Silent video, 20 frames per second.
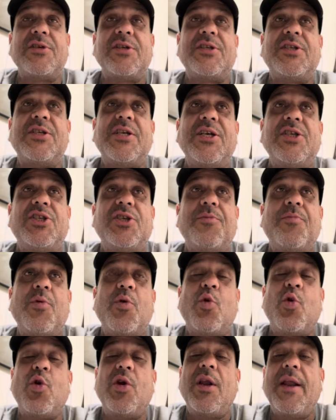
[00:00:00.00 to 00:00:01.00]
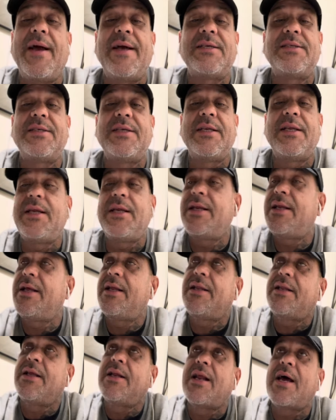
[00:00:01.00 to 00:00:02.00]
a teachable lesson in
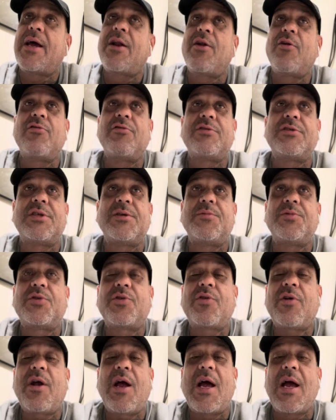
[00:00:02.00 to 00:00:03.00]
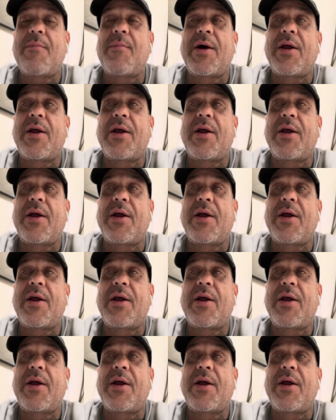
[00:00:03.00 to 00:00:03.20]
it, then I don't subscribe.